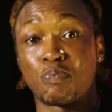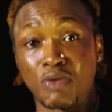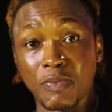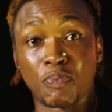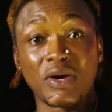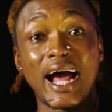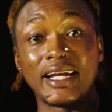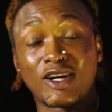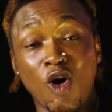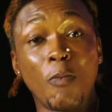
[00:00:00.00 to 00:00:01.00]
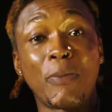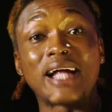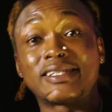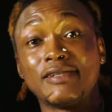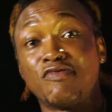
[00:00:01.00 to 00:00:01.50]
prepare the
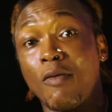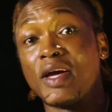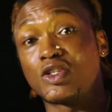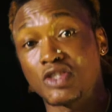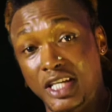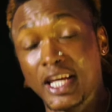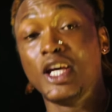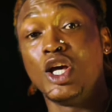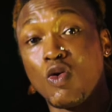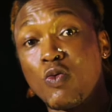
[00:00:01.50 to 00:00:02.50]
compact team for make sure say